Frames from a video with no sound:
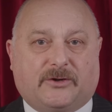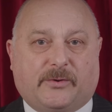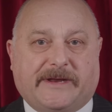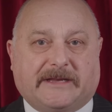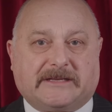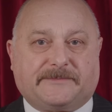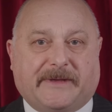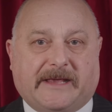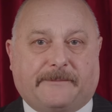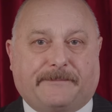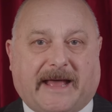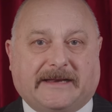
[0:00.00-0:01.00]
quid is
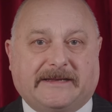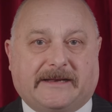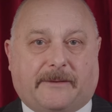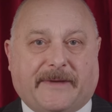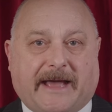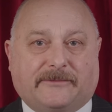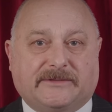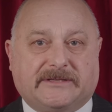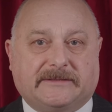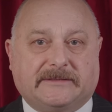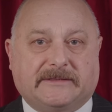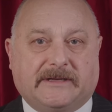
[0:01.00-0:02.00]
being bandied about,